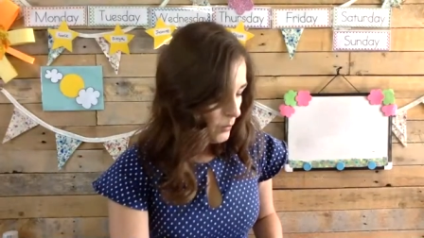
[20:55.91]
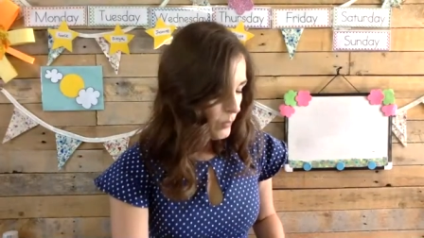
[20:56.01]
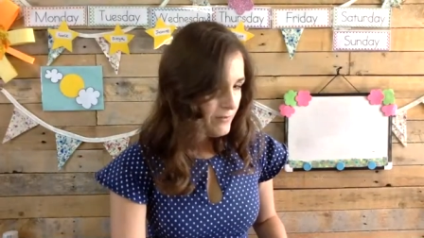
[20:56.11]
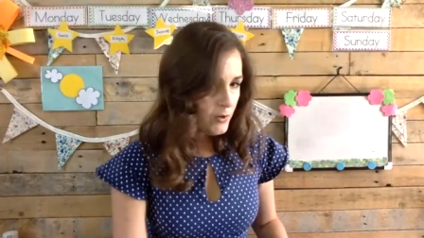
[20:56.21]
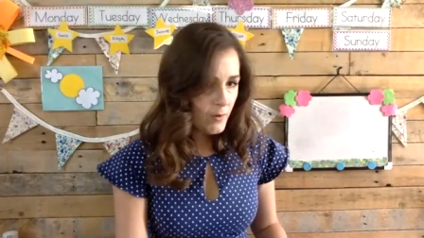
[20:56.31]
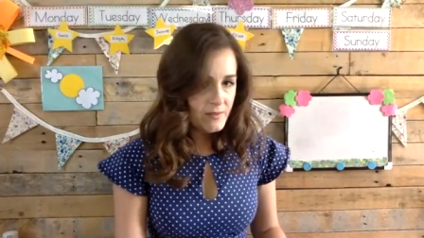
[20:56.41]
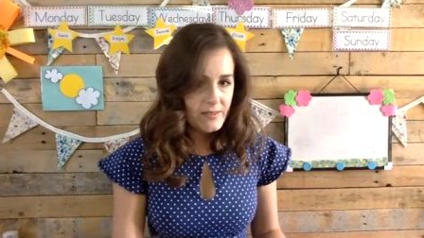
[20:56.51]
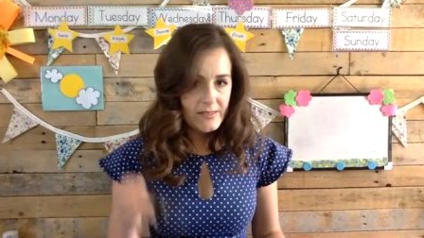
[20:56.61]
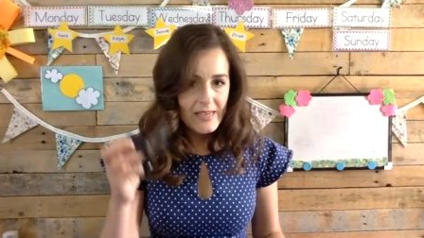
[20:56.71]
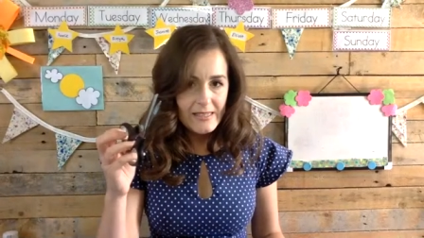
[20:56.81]
We've got
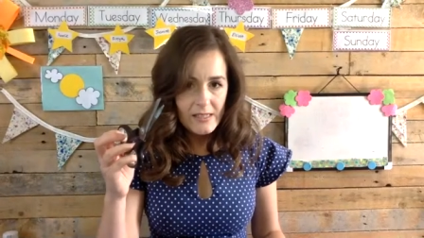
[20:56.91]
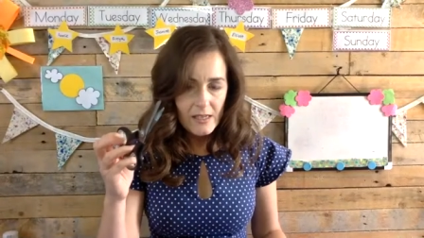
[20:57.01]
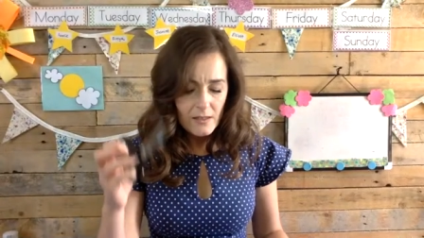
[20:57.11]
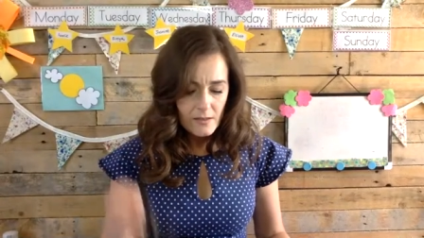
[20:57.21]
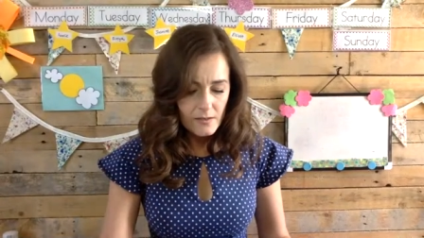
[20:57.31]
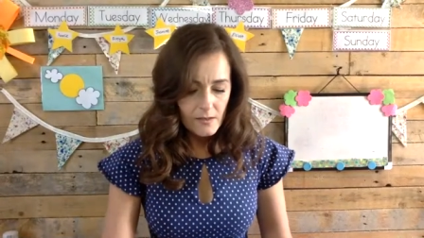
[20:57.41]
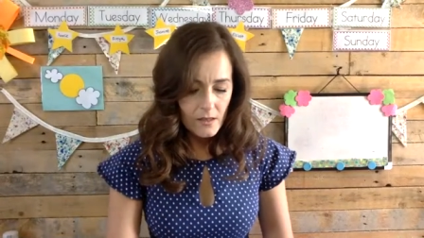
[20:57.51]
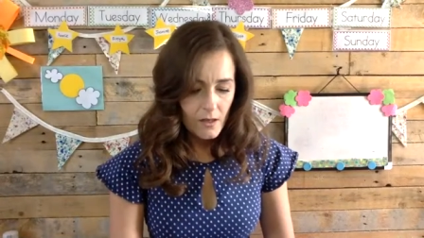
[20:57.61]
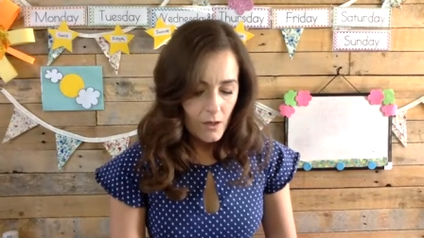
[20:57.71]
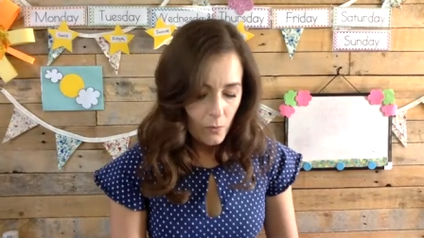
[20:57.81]
scissors
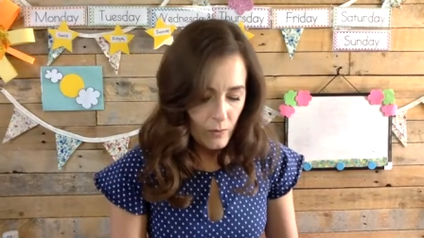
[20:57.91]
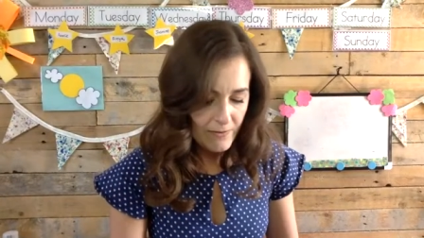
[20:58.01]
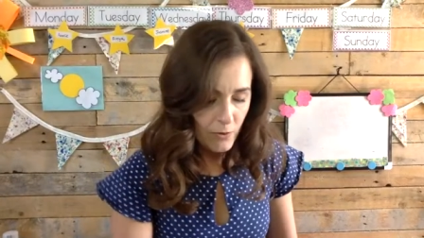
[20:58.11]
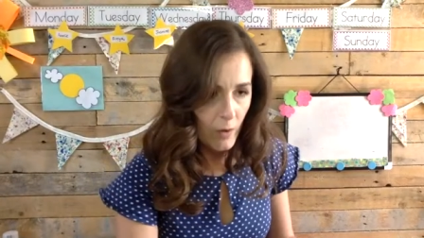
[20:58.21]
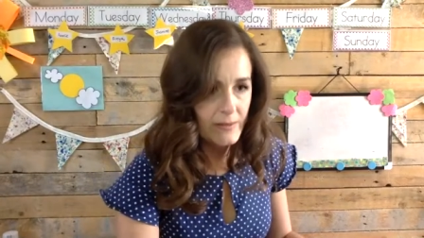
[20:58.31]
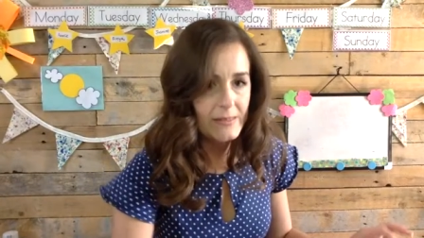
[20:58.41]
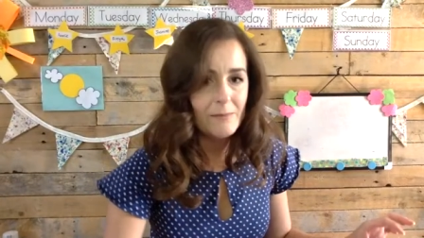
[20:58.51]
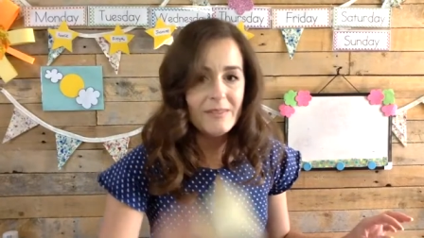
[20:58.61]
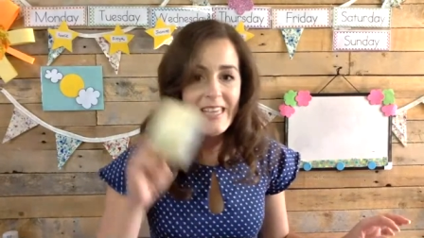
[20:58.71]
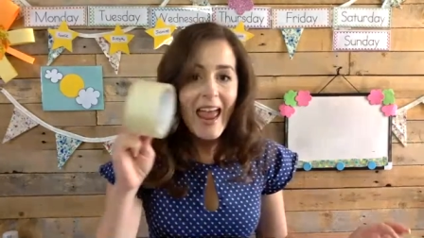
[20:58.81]
We've got
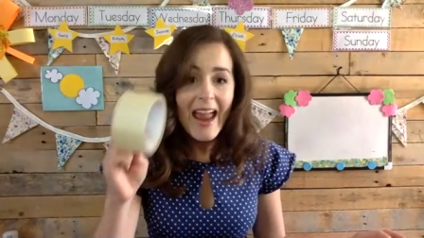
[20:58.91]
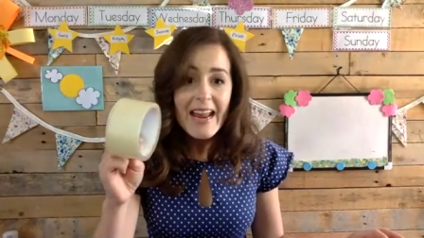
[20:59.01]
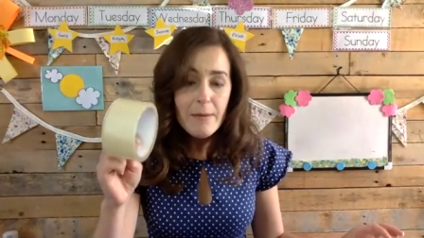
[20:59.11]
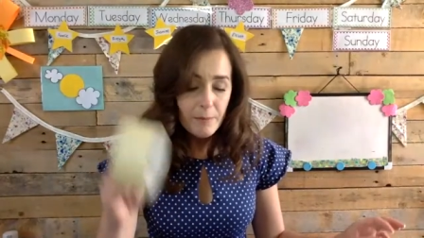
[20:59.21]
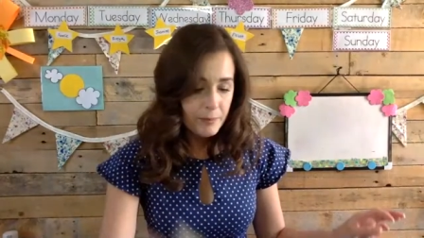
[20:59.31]
some tape.